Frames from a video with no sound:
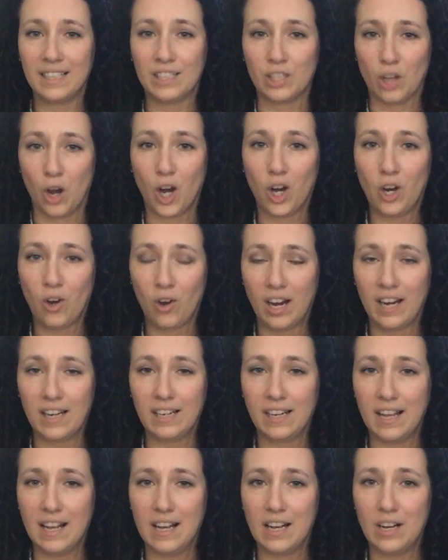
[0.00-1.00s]
dark right
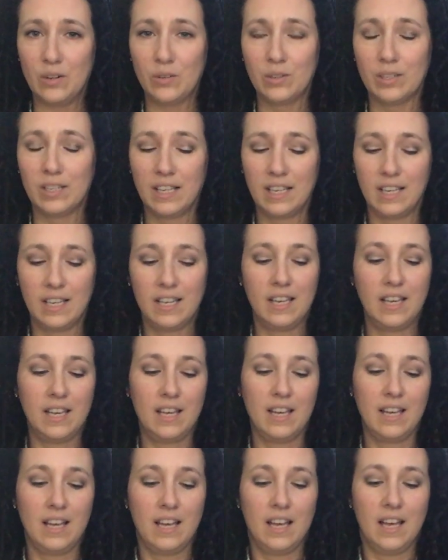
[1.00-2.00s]
now.
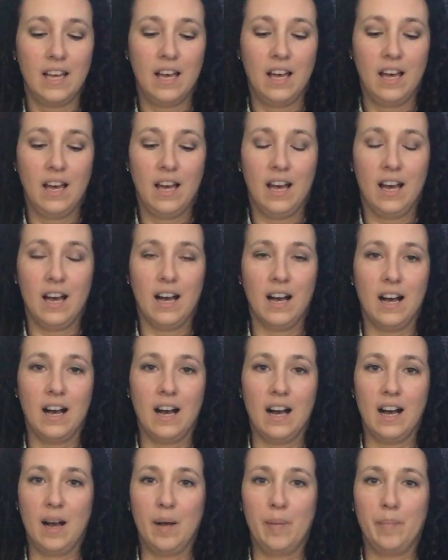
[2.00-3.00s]

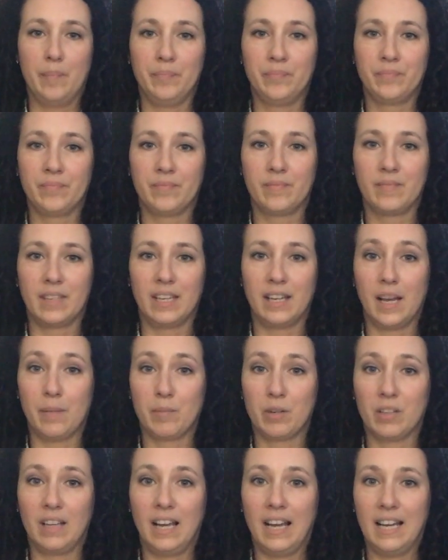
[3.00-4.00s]
And I'm
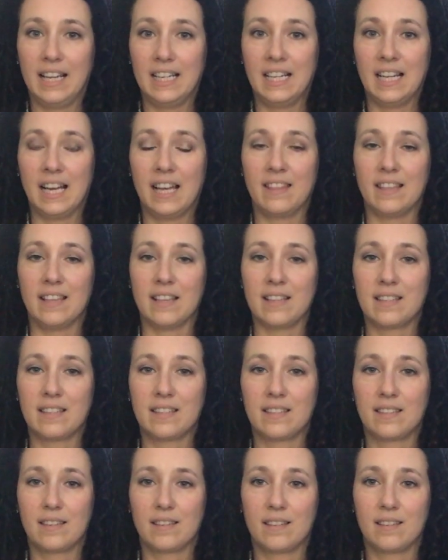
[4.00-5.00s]
relying
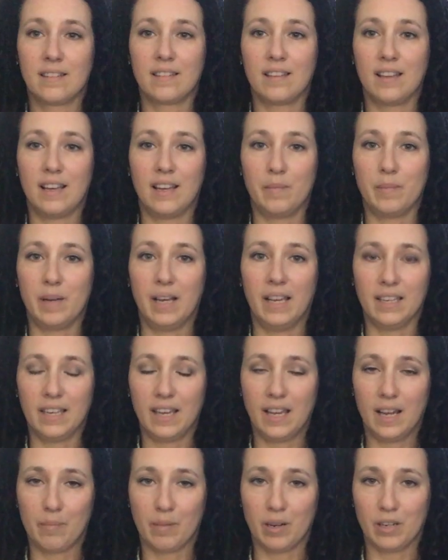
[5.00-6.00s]
on my
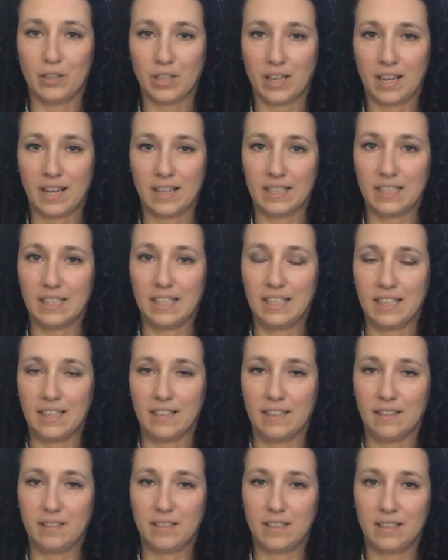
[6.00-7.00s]
camera to kind of lighten
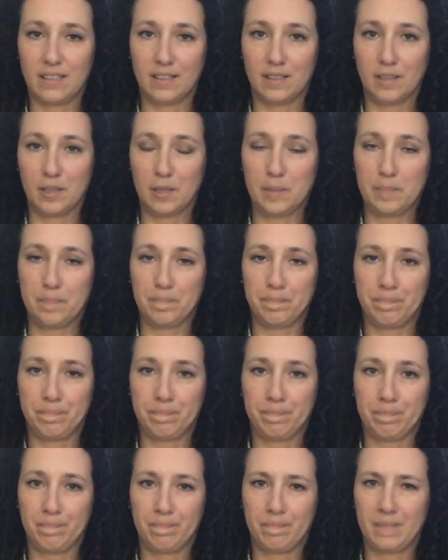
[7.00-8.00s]
it.
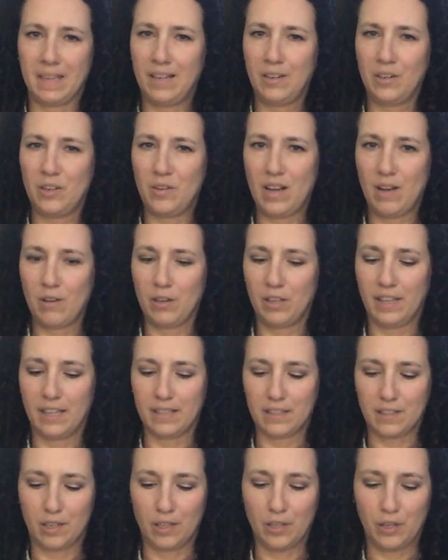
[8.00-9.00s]
I don't know how good
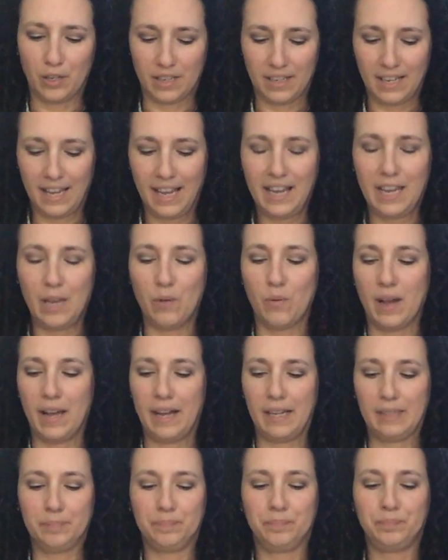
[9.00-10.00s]
that's gonna look.
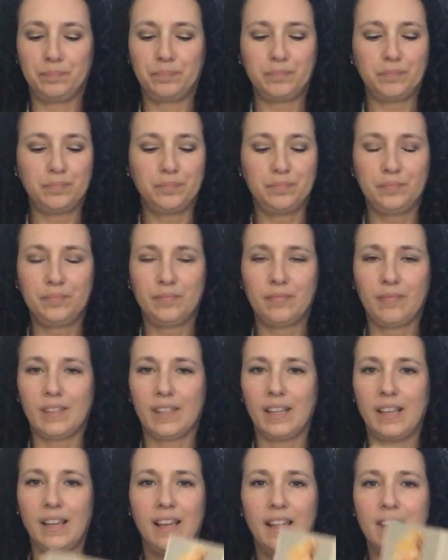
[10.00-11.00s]
Anyway,
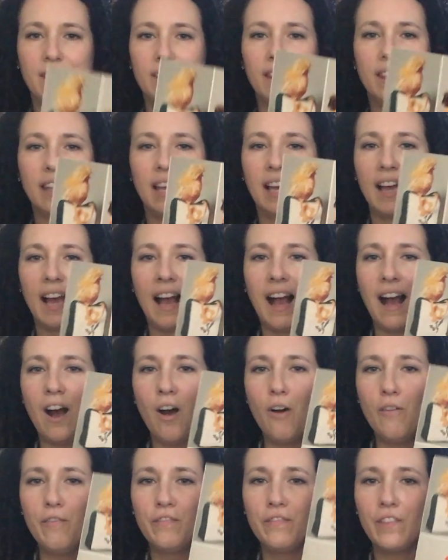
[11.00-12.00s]

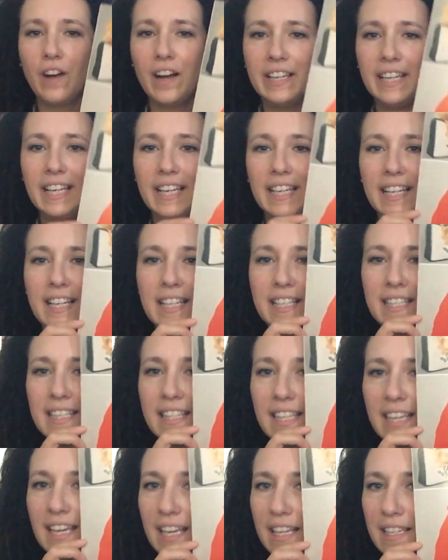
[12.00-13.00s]
how funny is
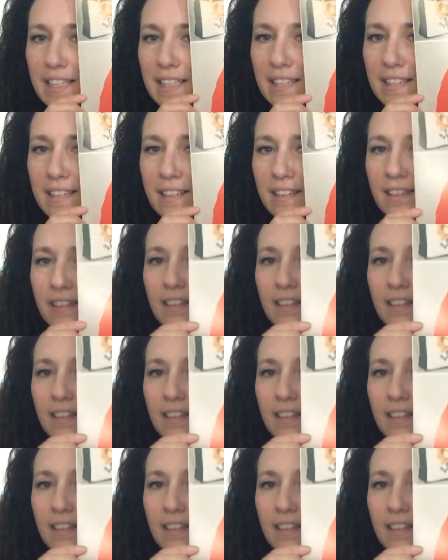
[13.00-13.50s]
this?